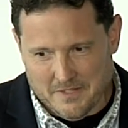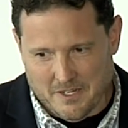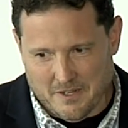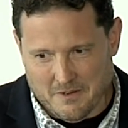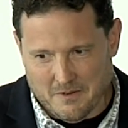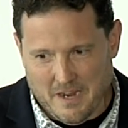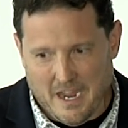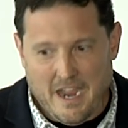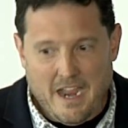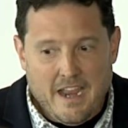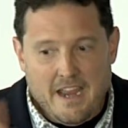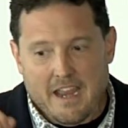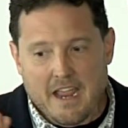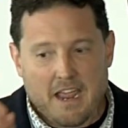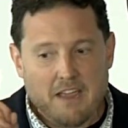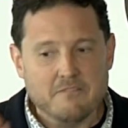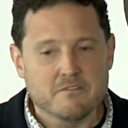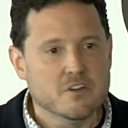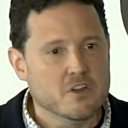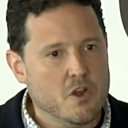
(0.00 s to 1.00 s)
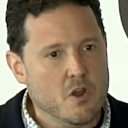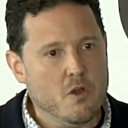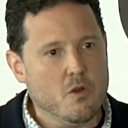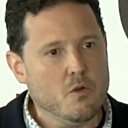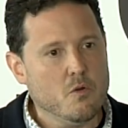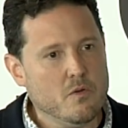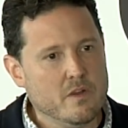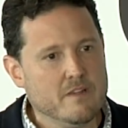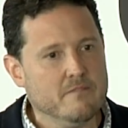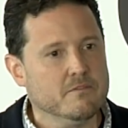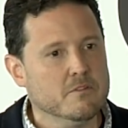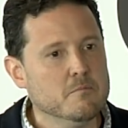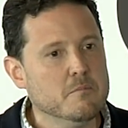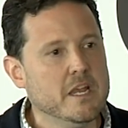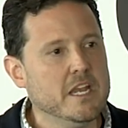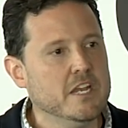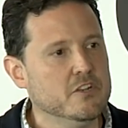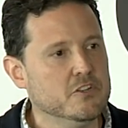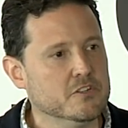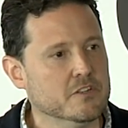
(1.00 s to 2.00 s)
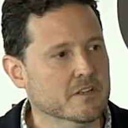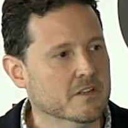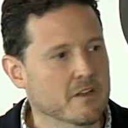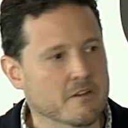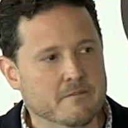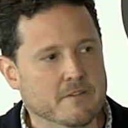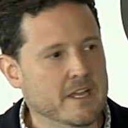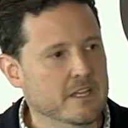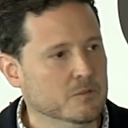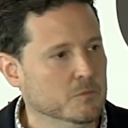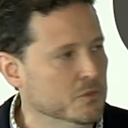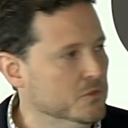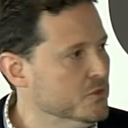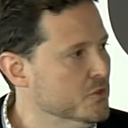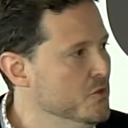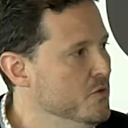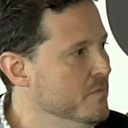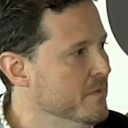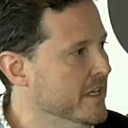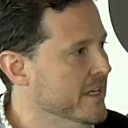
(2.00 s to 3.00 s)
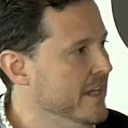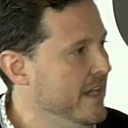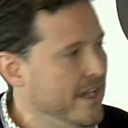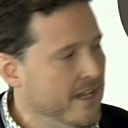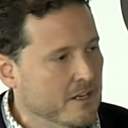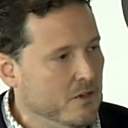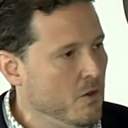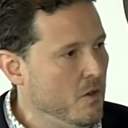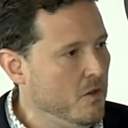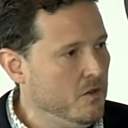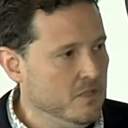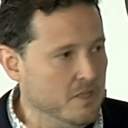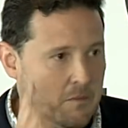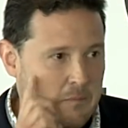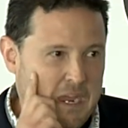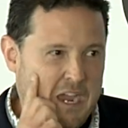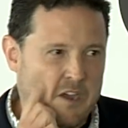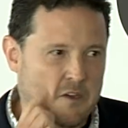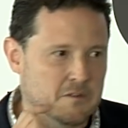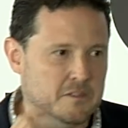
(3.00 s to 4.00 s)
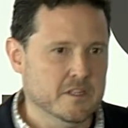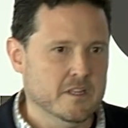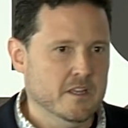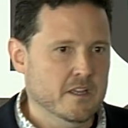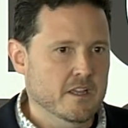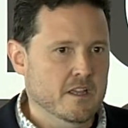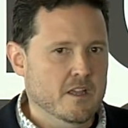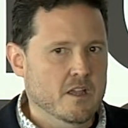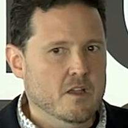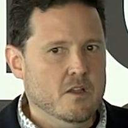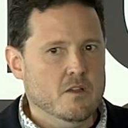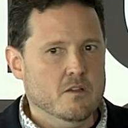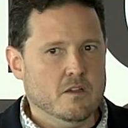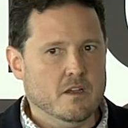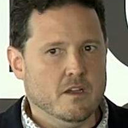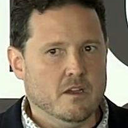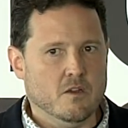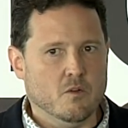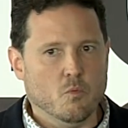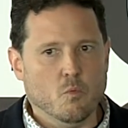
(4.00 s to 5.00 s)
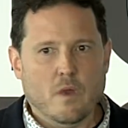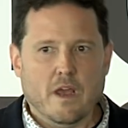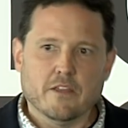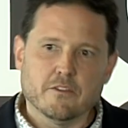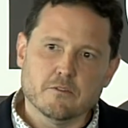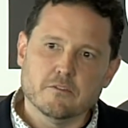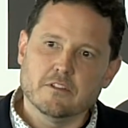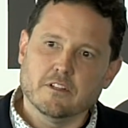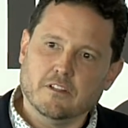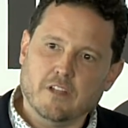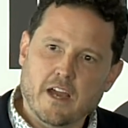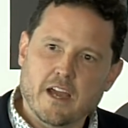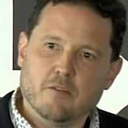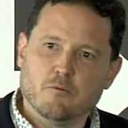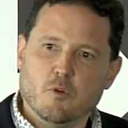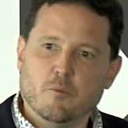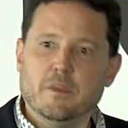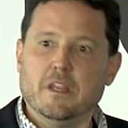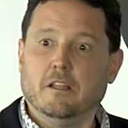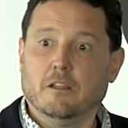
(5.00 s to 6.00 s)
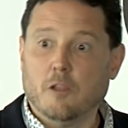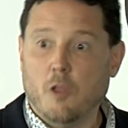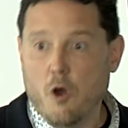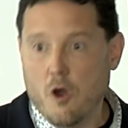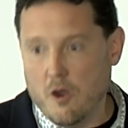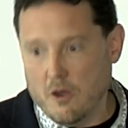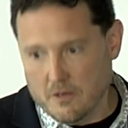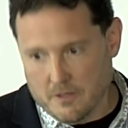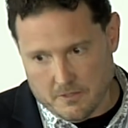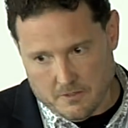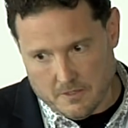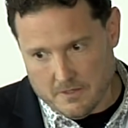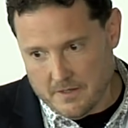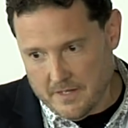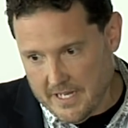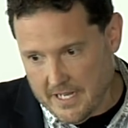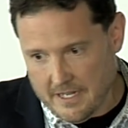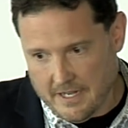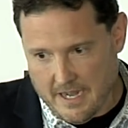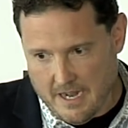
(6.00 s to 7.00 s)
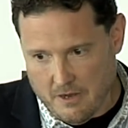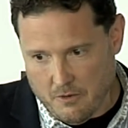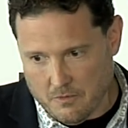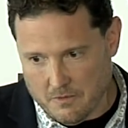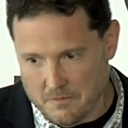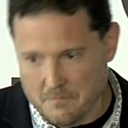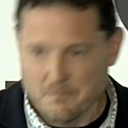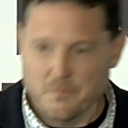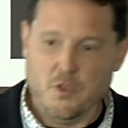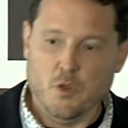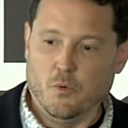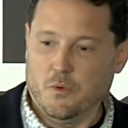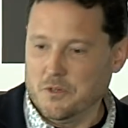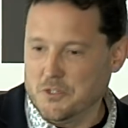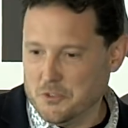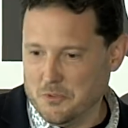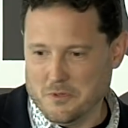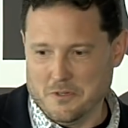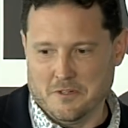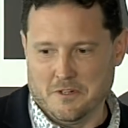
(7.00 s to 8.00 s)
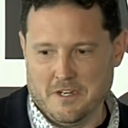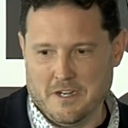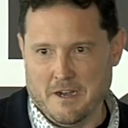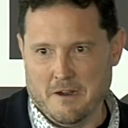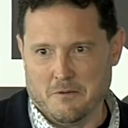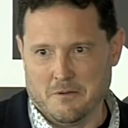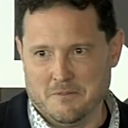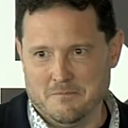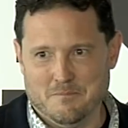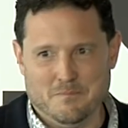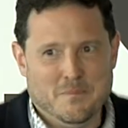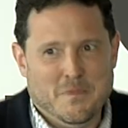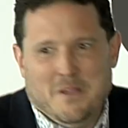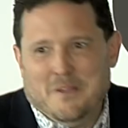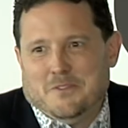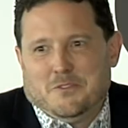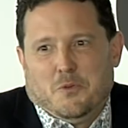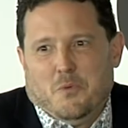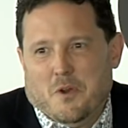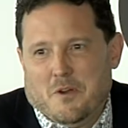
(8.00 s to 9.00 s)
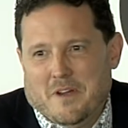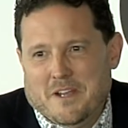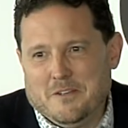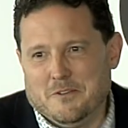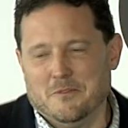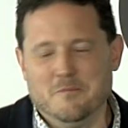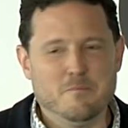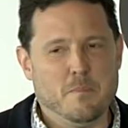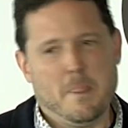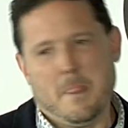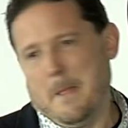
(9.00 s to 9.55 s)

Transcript: You know, I have no information available to me at all about whether the line will be longer in an hour or shorter in an hour. So what do?